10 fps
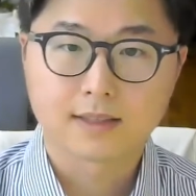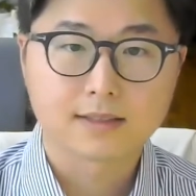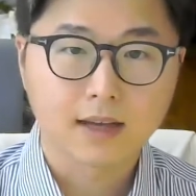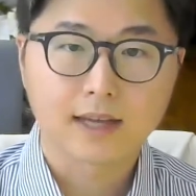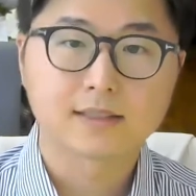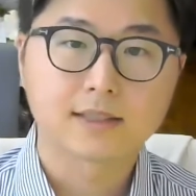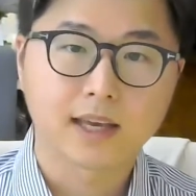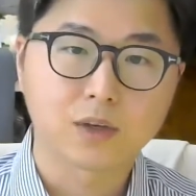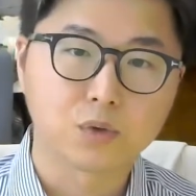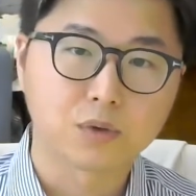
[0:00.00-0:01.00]
designed to
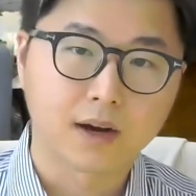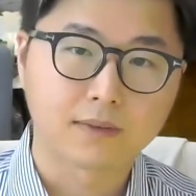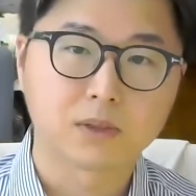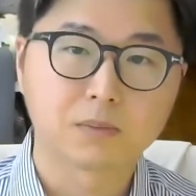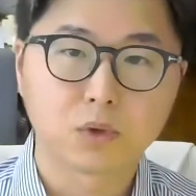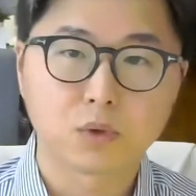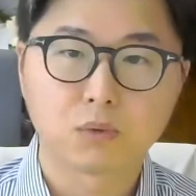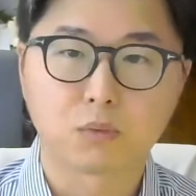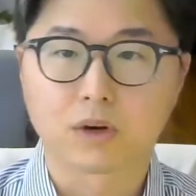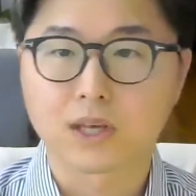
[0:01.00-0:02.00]
get you
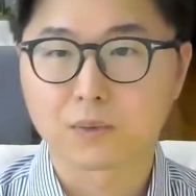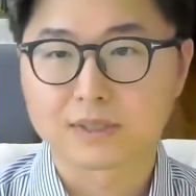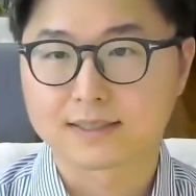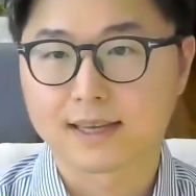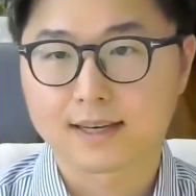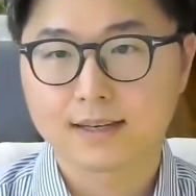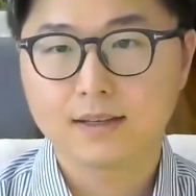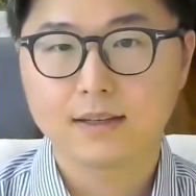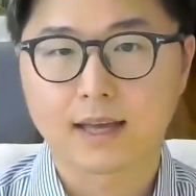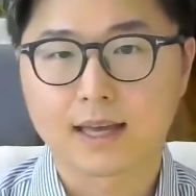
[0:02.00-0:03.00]
comfortable working with Stata
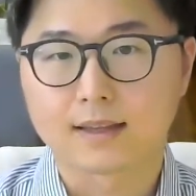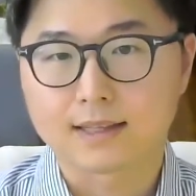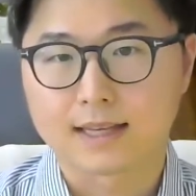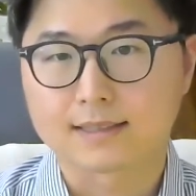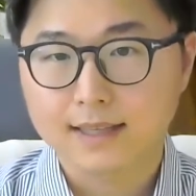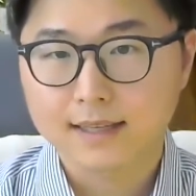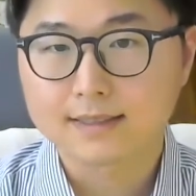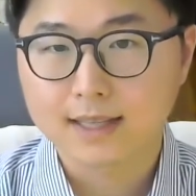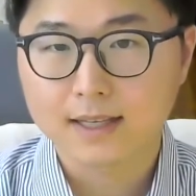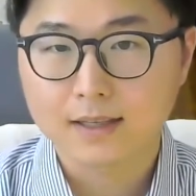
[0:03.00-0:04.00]
and the class data
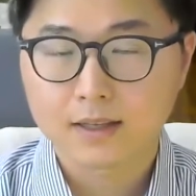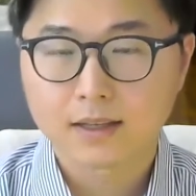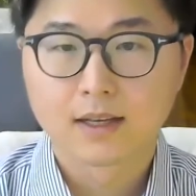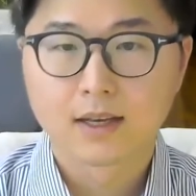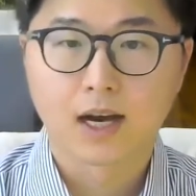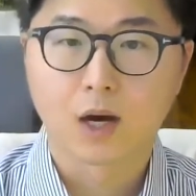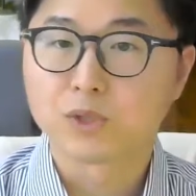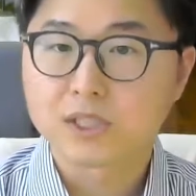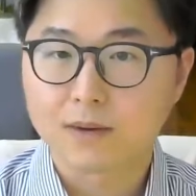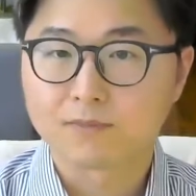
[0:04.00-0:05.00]
set,
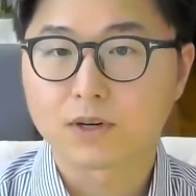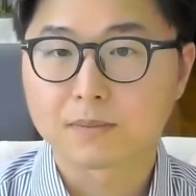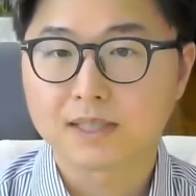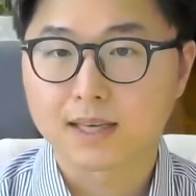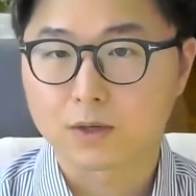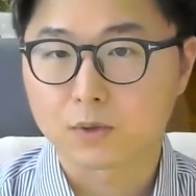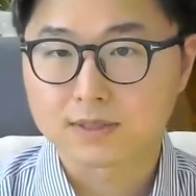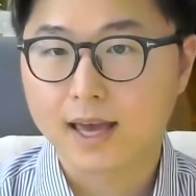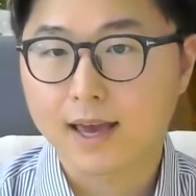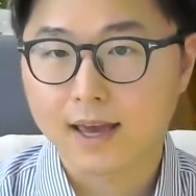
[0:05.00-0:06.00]
which come from the
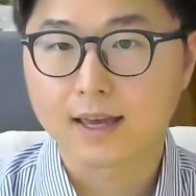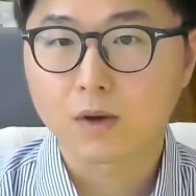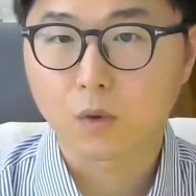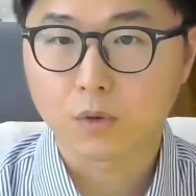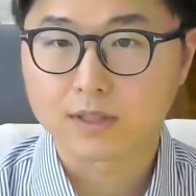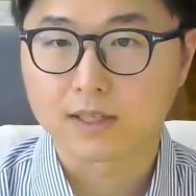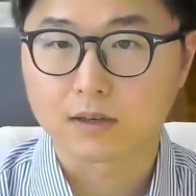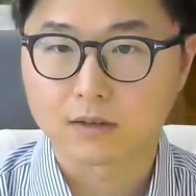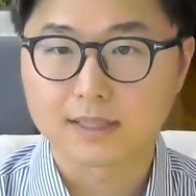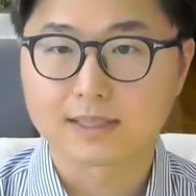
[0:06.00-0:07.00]
ECHOLS-K, or
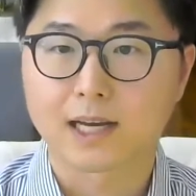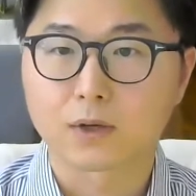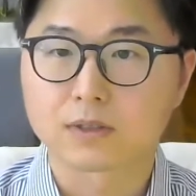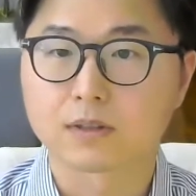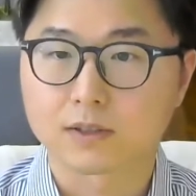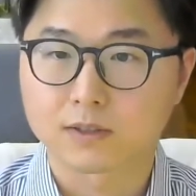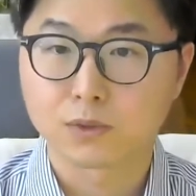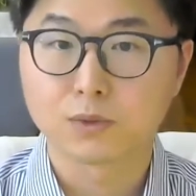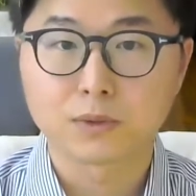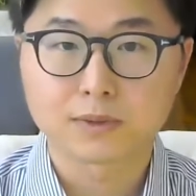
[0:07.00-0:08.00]
the Early Childhood
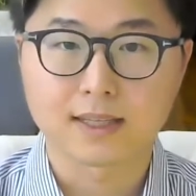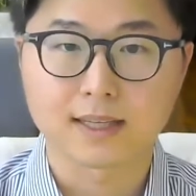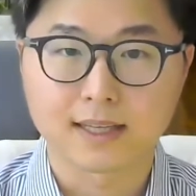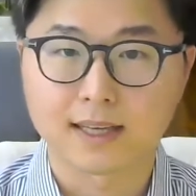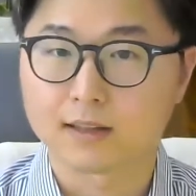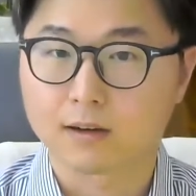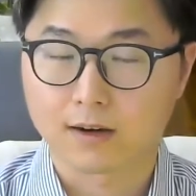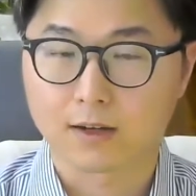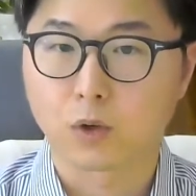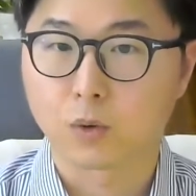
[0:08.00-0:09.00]
Longitudinal Study
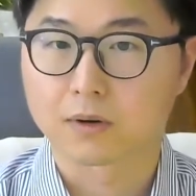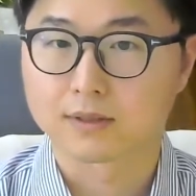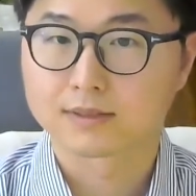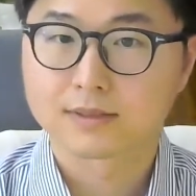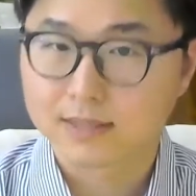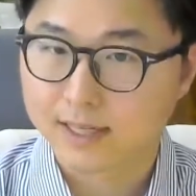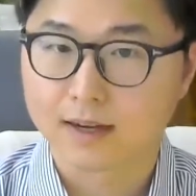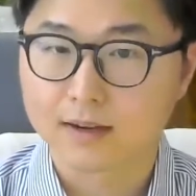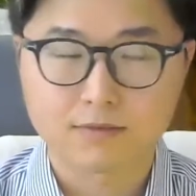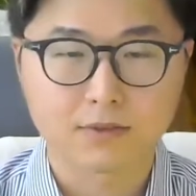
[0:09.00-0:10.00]
Kindergarten Cohort
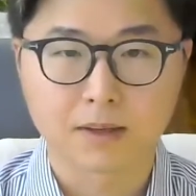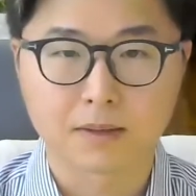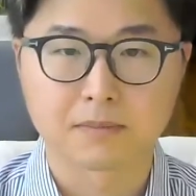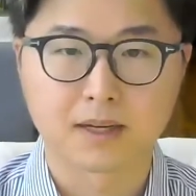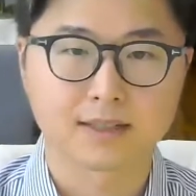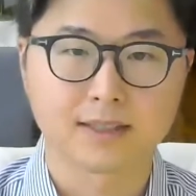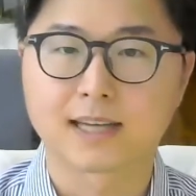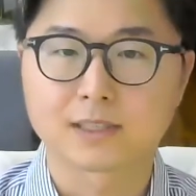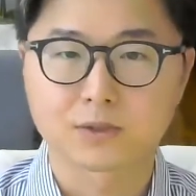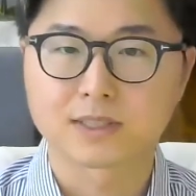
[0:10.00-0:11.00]
data from the
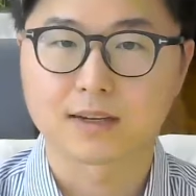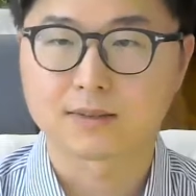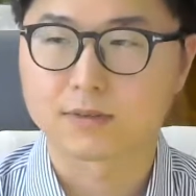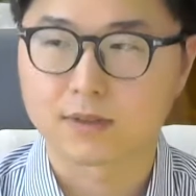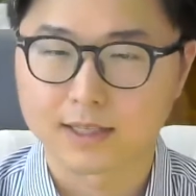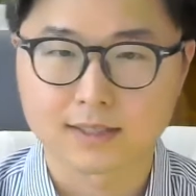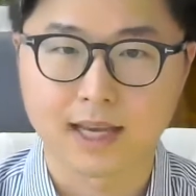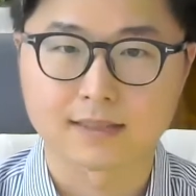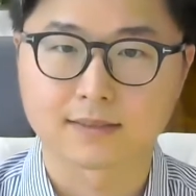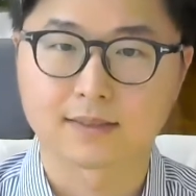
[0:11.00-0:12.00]
National Center for
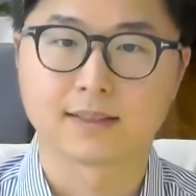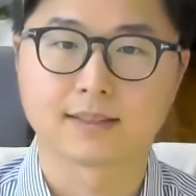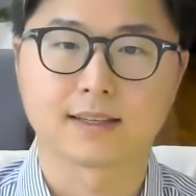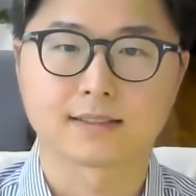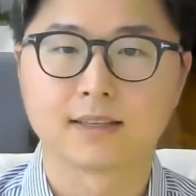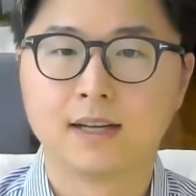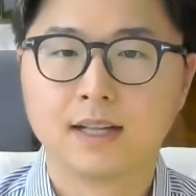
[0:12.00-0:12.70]
Education Statistics.